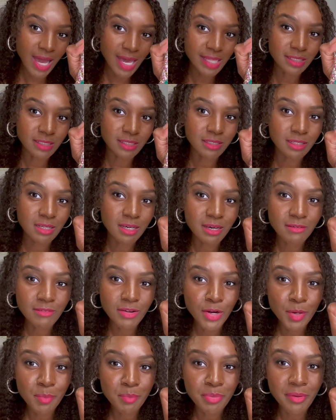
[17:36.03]
I love
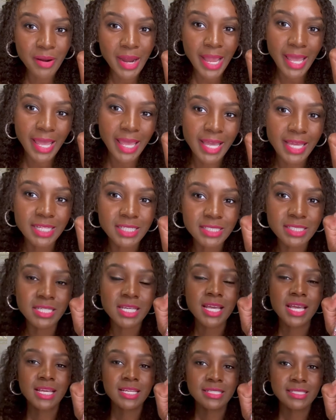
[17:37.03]
her brand.